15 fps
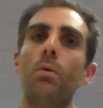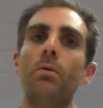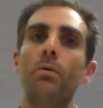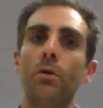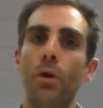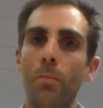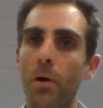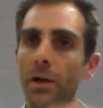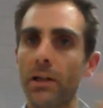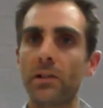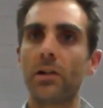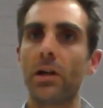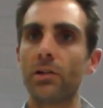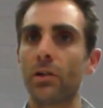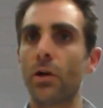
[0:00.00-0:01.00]
your body
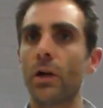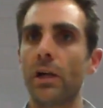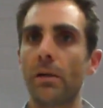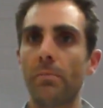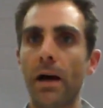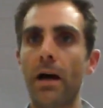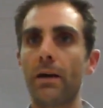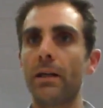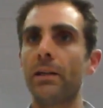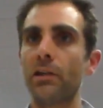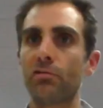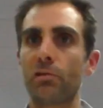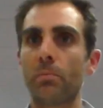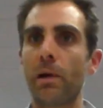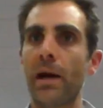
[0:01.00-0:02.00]
starts going about in
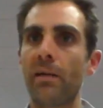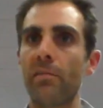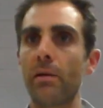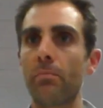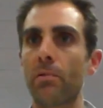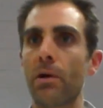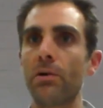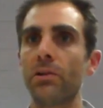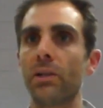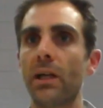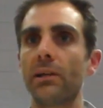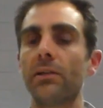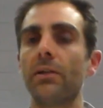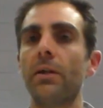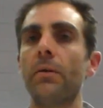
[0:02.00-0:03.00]
this repairing
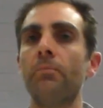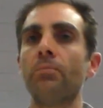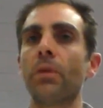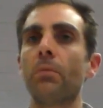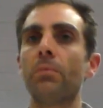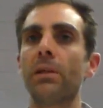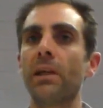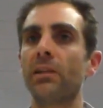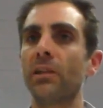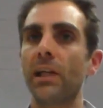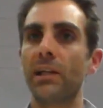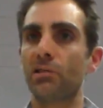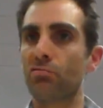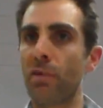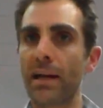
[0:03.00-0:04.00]
process. But
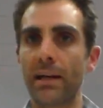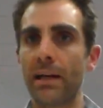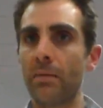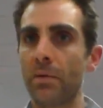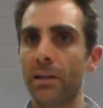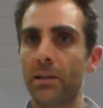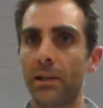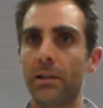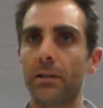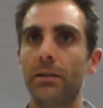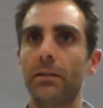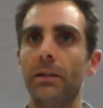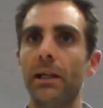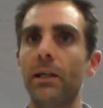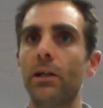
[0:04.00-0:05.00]
it's rate limited.
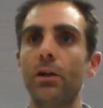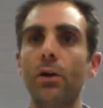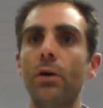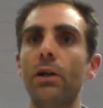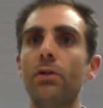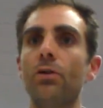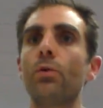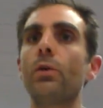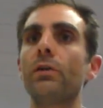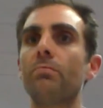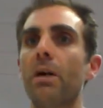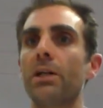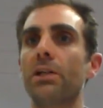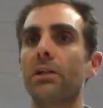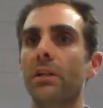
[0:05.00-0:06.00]
It can only do as
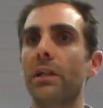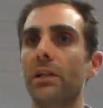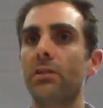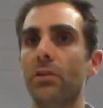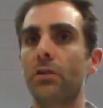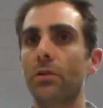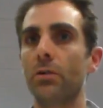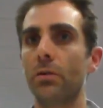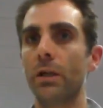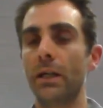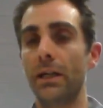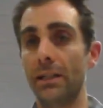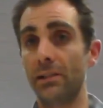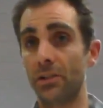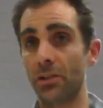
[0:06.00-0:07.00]
much as it needs to do.
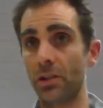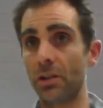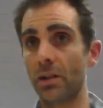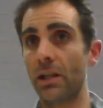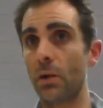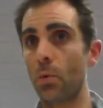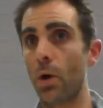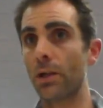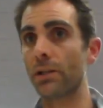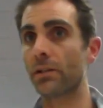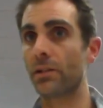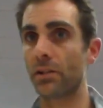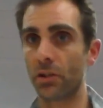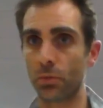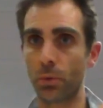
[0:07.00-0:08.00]
And certainly once
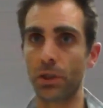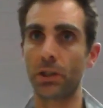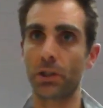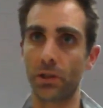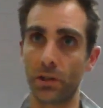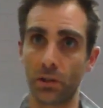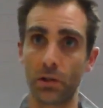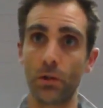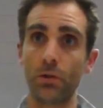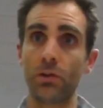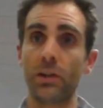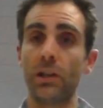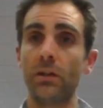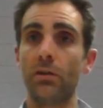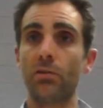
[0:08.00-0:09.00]
this switch, this
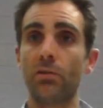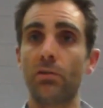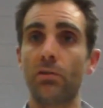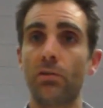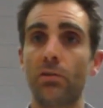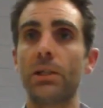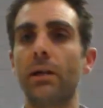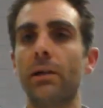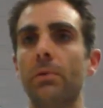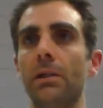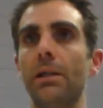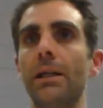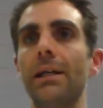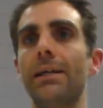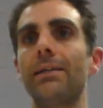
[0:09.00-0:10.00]
leucine
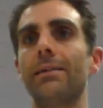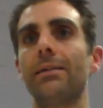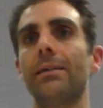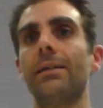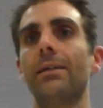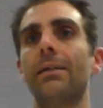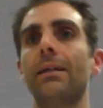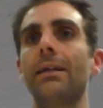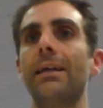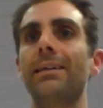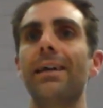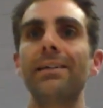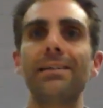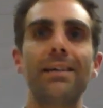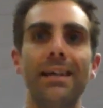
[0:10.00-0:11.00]
threshold has been hit, it
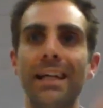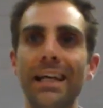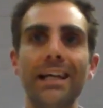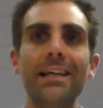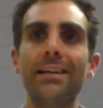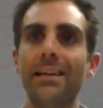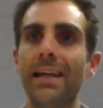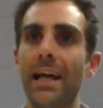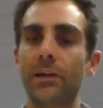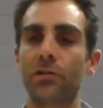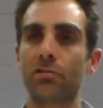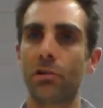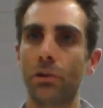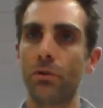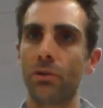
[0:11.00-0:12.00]
doesn't need the
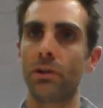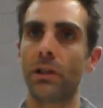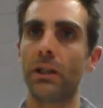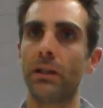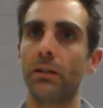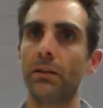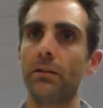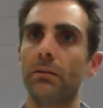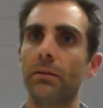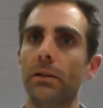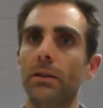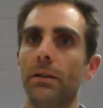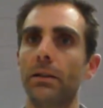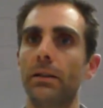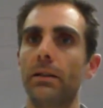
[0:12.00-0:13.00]
extra leucine.
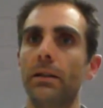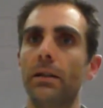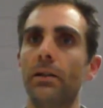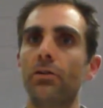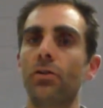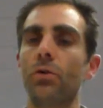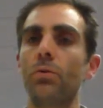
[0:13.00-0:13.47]
So